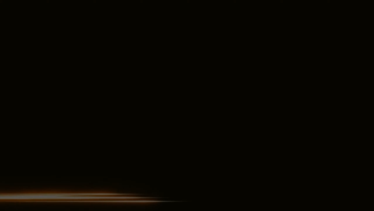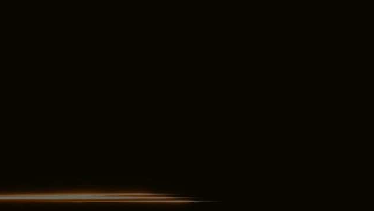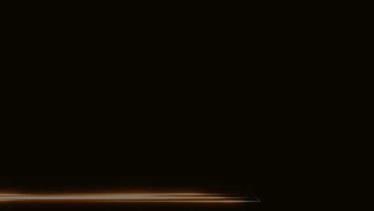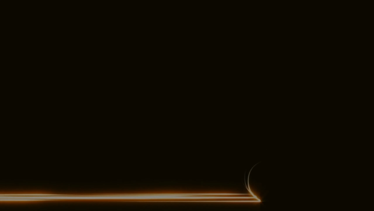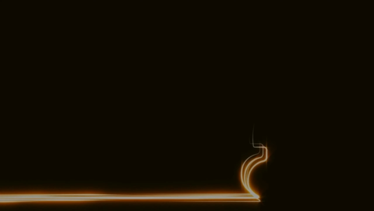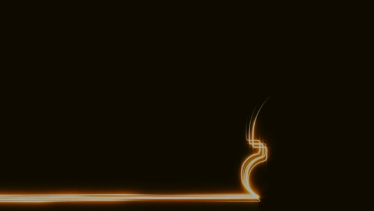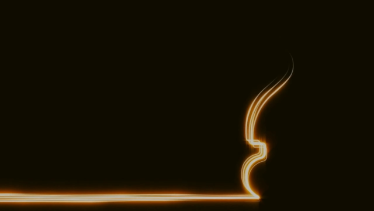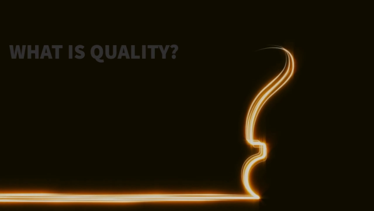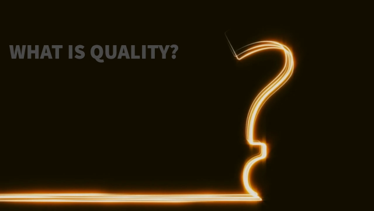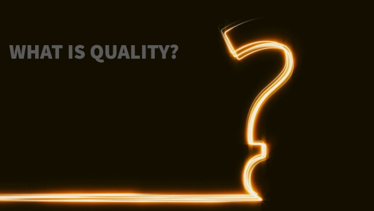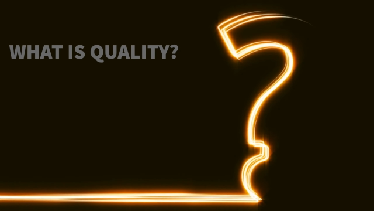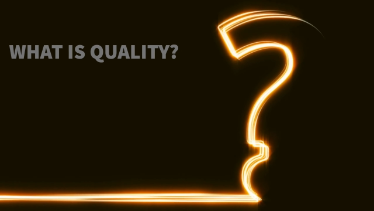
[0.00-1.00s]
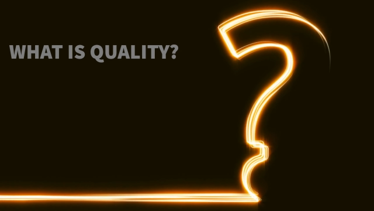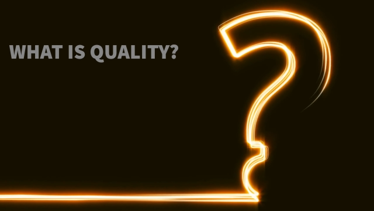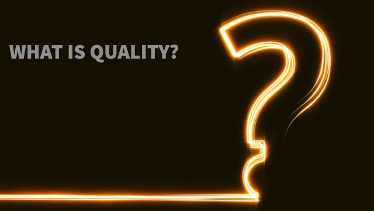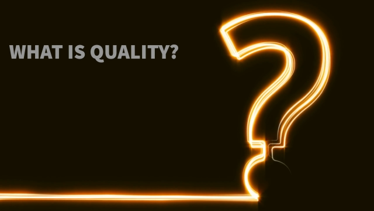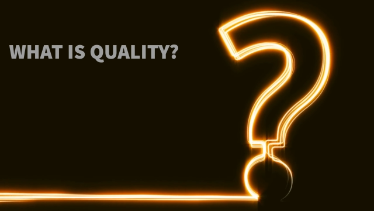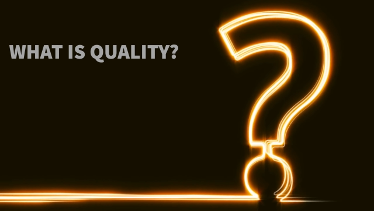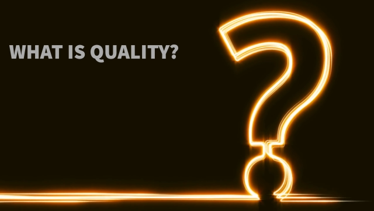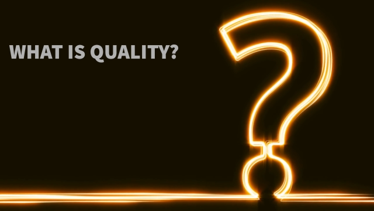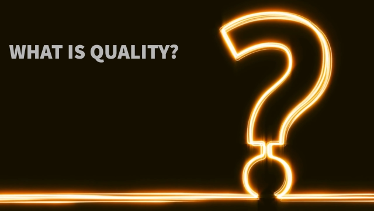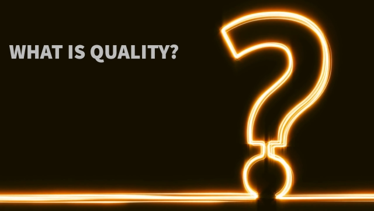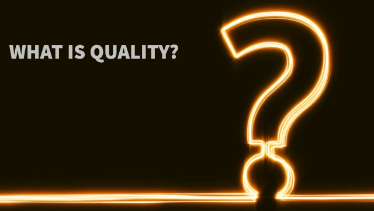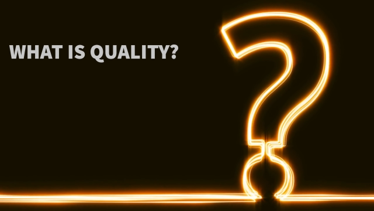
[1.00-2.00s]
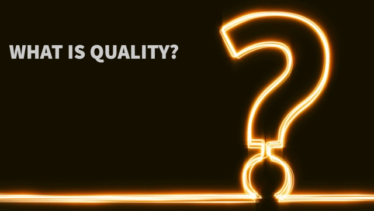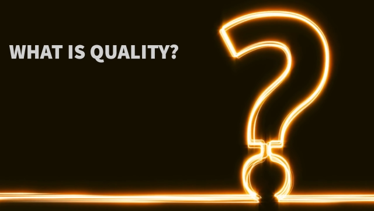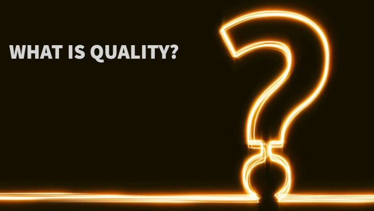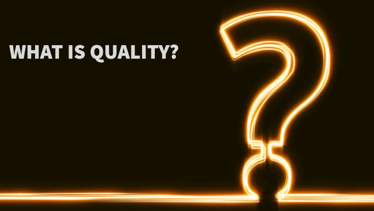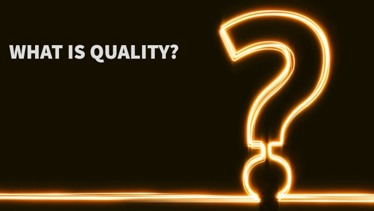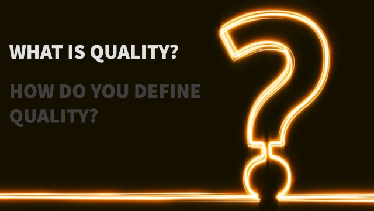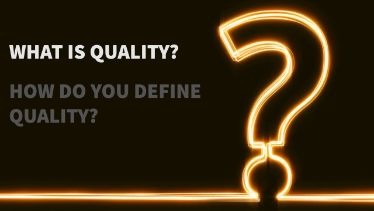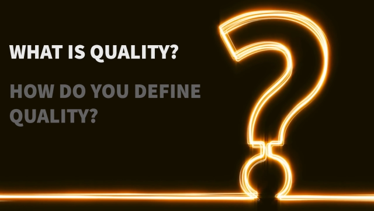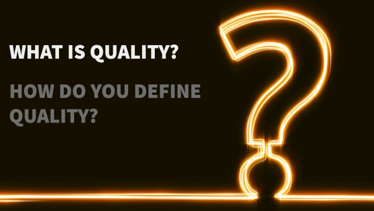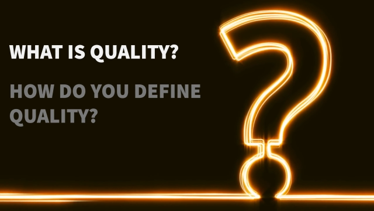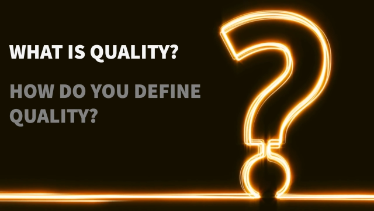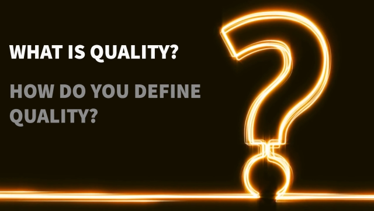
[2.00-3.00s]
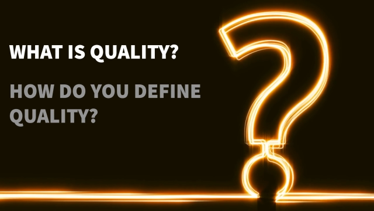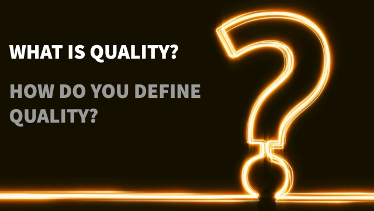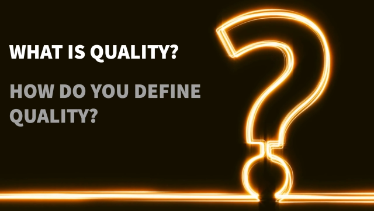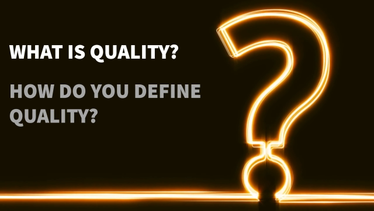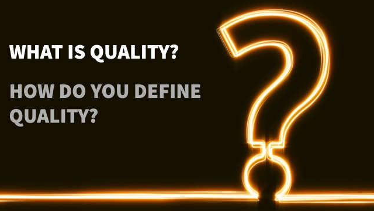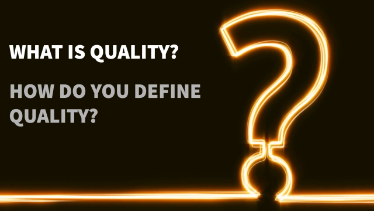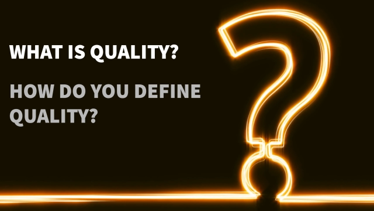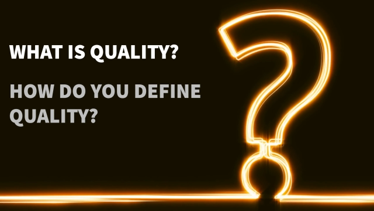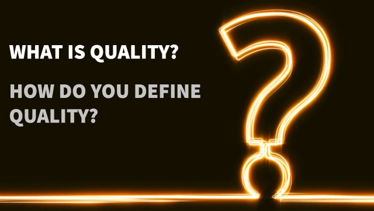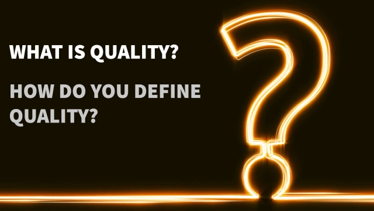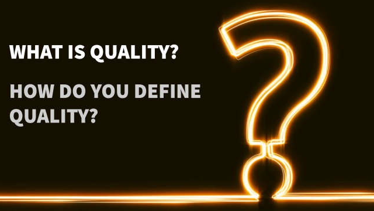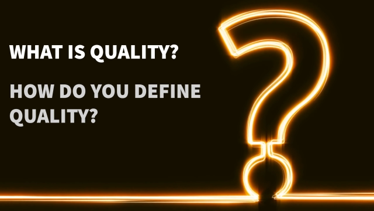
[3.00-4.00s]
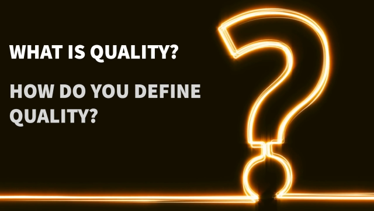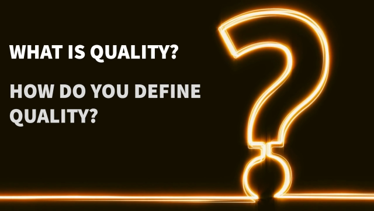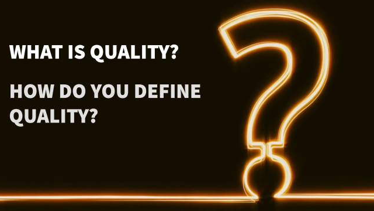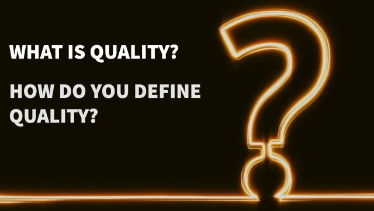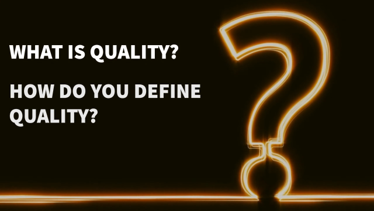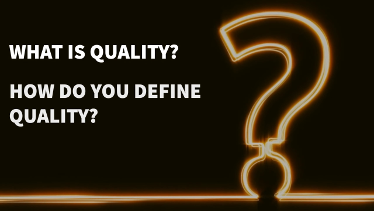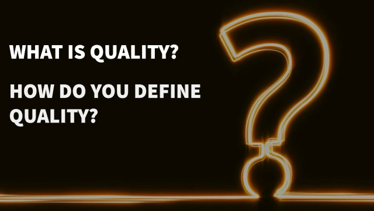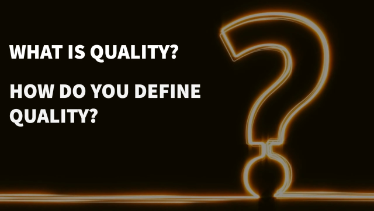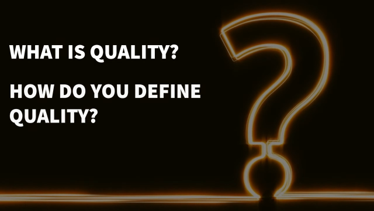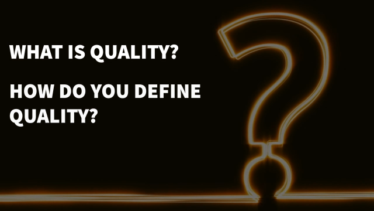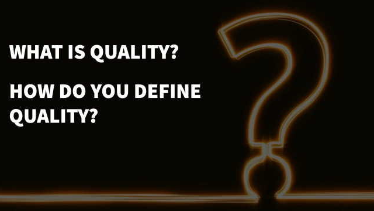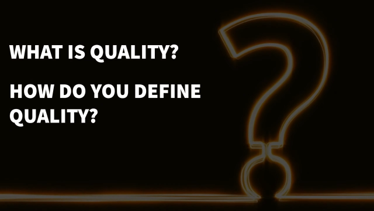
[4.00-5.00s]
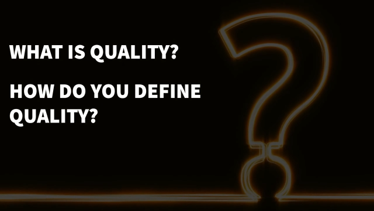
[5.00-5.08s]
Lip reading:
[unreadable: no face in view]